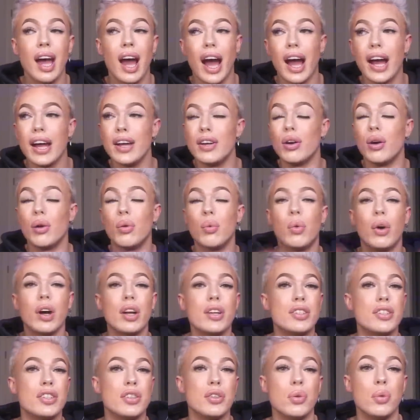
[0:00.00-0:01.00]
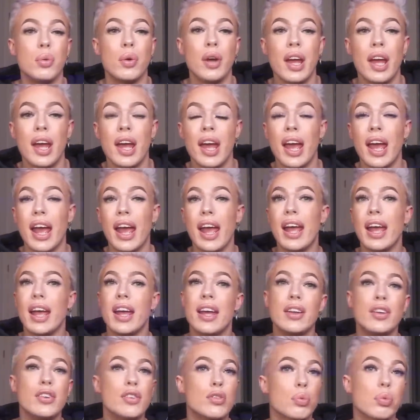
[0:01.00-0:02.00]
I don't want to
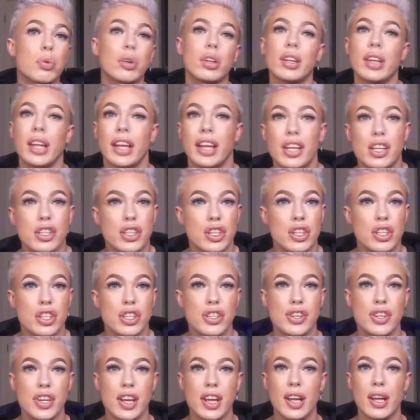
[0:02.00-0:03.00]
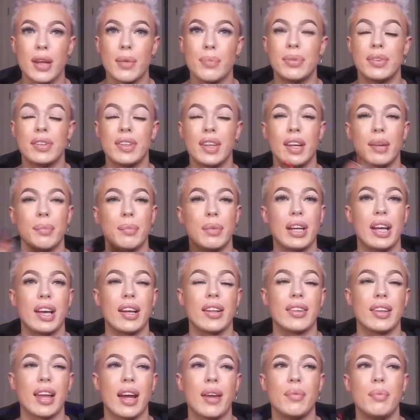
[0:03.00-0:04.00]
end relationships,
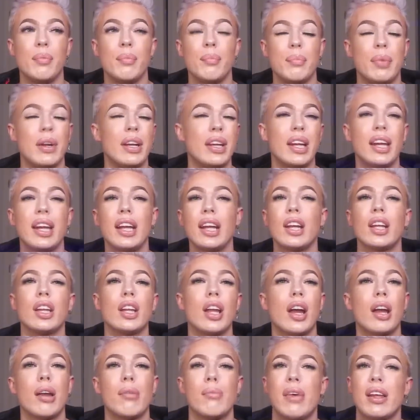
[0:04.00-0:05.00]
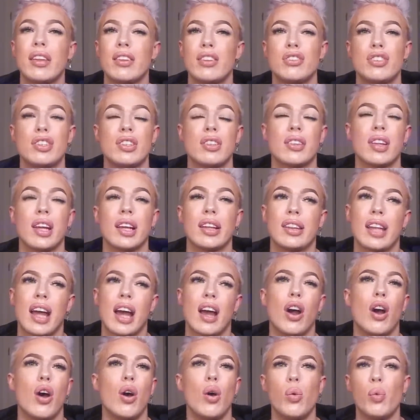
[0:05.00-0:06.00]
because I've been getting a lot of messages like
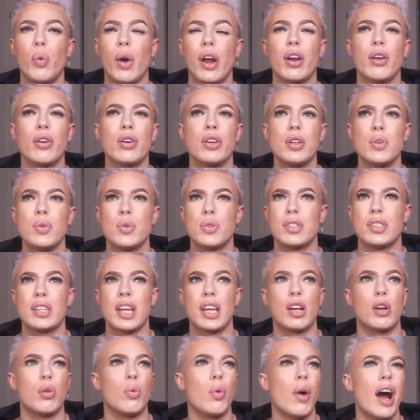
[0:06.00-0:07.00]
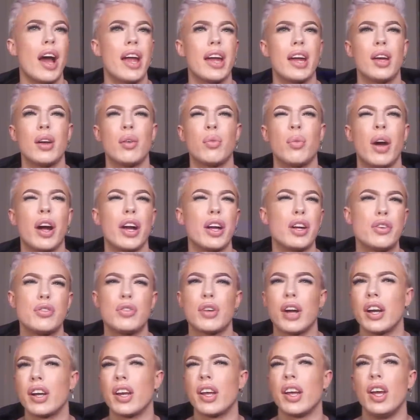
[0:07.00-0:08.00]
that. "Oh, why don't you stay quiet? Why are you
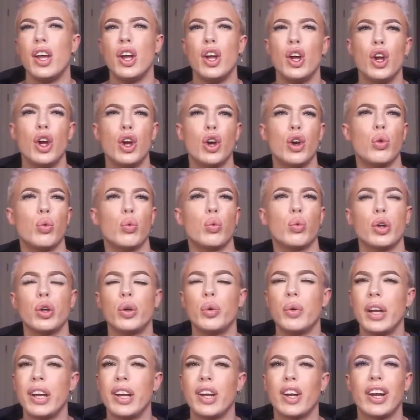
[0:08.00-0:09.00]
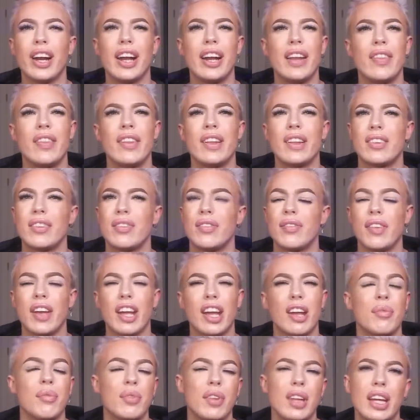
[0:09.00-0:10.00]
trying to ruin or end this
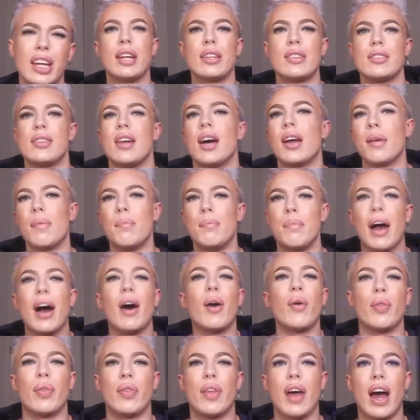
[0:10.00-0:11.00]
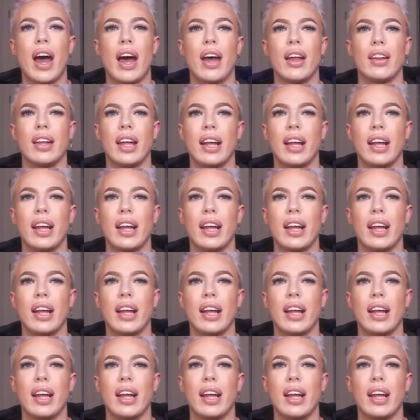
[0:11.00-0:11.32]
family?" It's not about that.